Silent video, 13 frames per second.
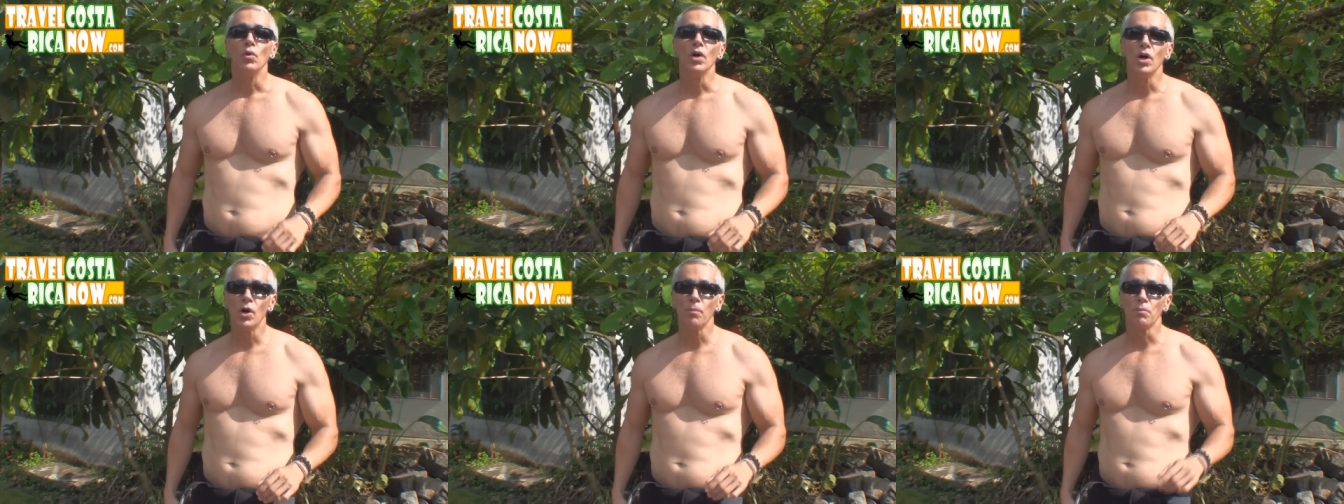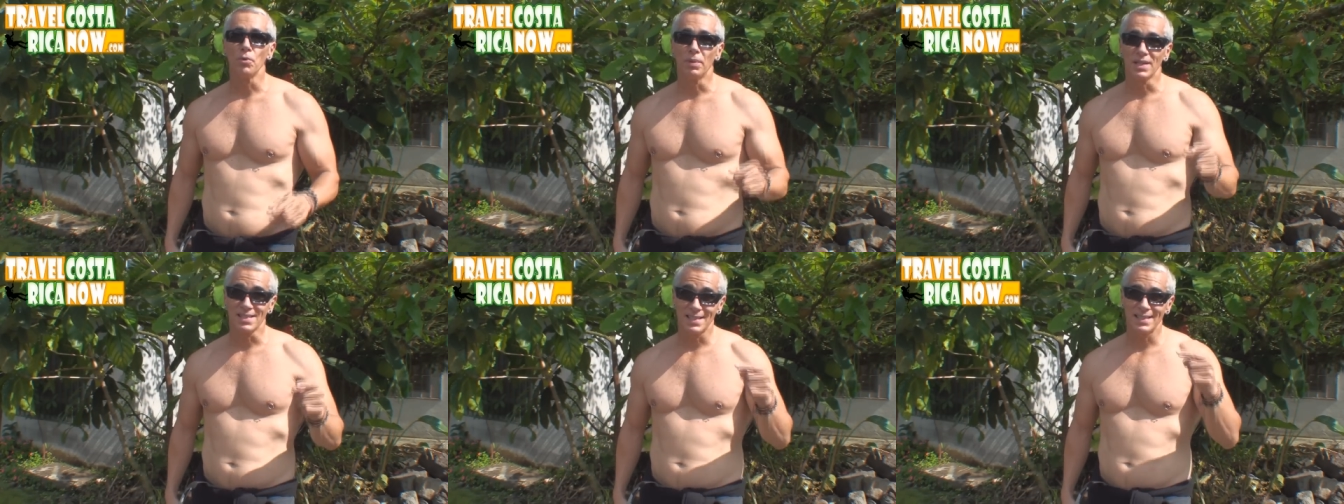will help you,
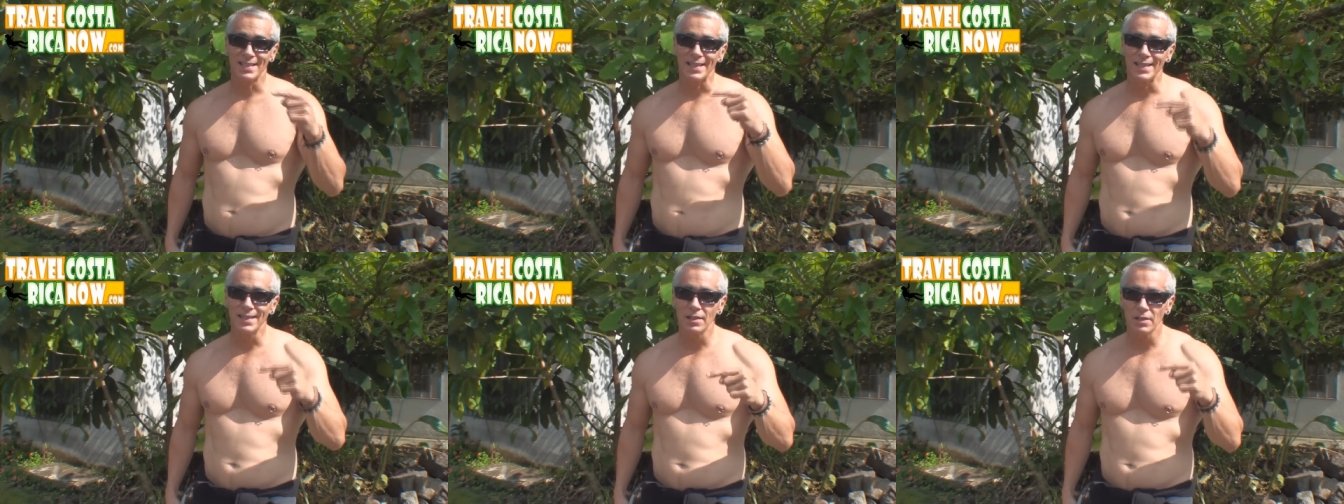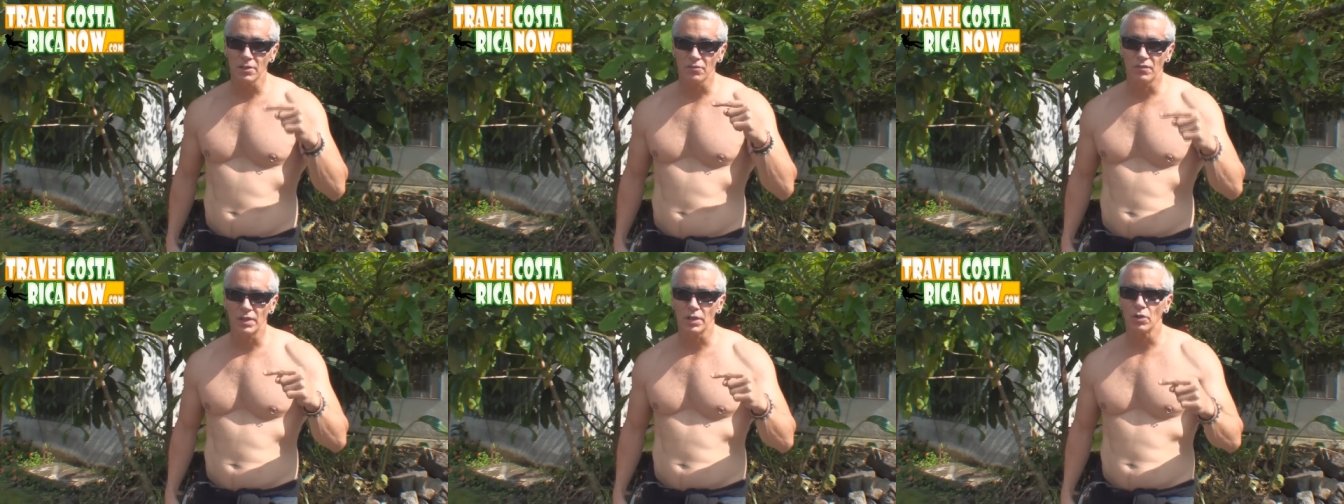but it's at the end of
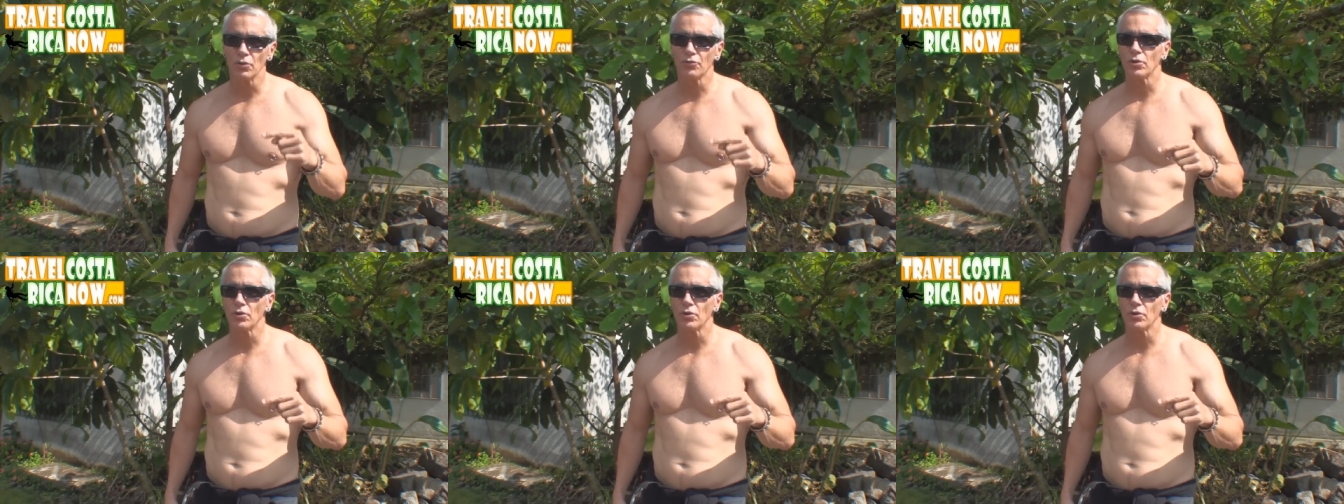this video,